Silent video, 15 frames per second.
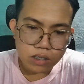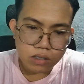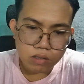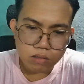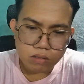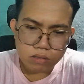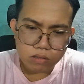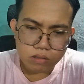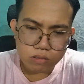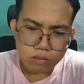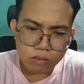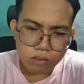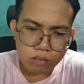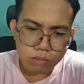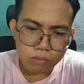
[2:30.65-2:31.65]
Cat is closer
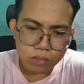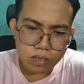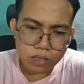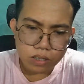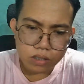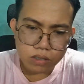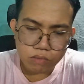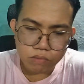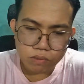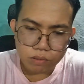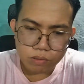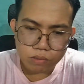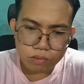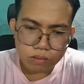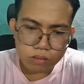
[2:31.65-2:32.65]
to dog. Banana is a
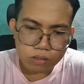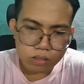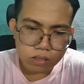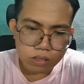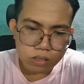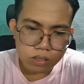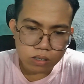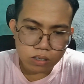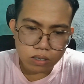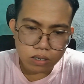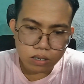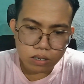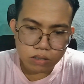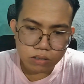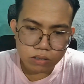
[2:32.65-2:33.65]
fruit. King
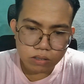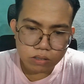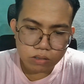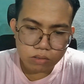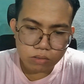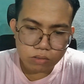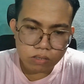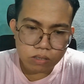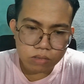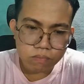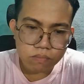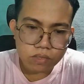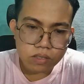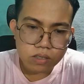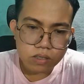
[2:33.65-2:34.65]
relates to
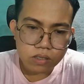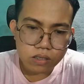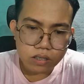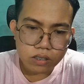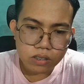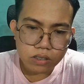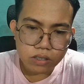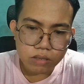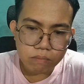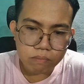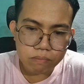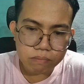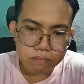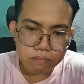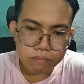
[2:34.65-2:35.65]
queen. The
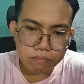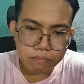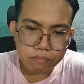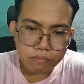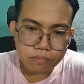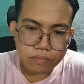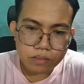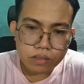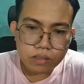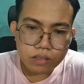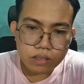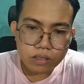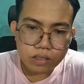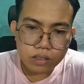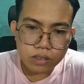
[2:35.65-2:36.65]
transcript
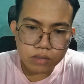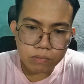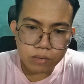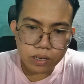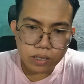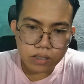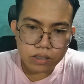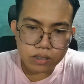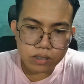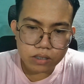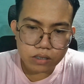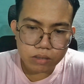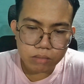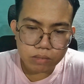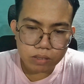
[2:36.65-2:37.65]

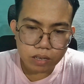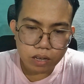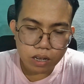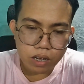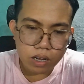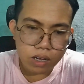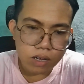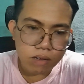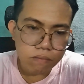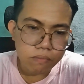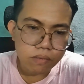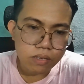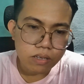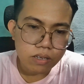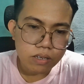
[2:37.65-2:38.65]
explains this
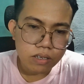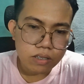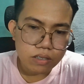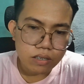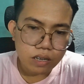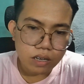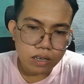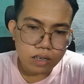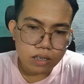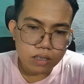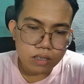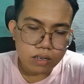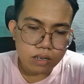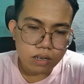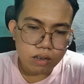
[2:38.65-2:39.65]

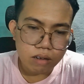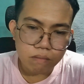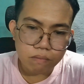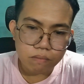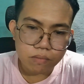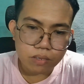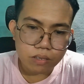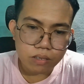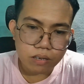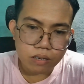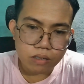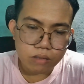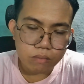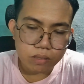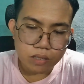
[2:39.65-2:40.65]
sa, um,
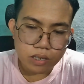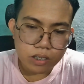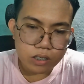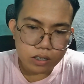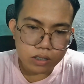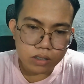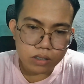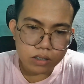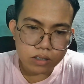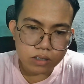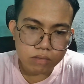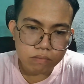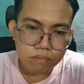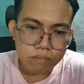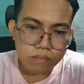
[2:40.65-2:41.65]

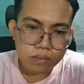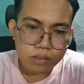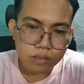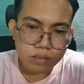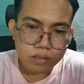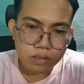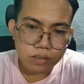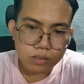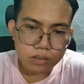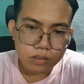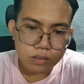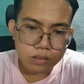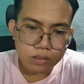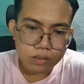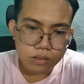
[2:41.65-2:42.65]
limitations.
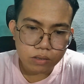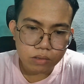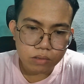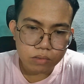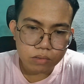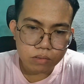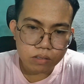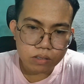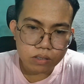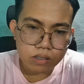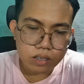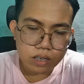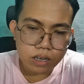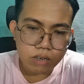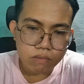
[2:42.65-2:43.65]
So
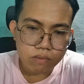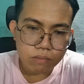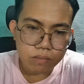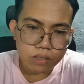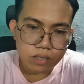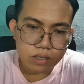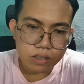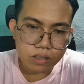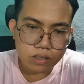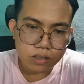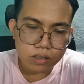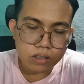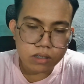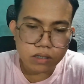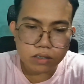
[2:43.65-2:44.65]
there's a lot of
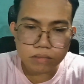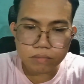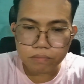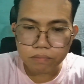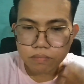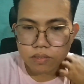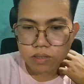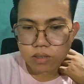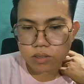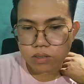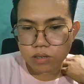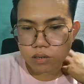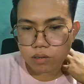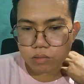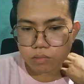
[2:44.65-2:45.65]
limitations there.
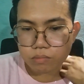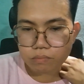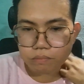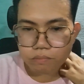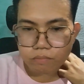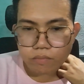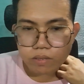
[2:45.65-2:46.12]
So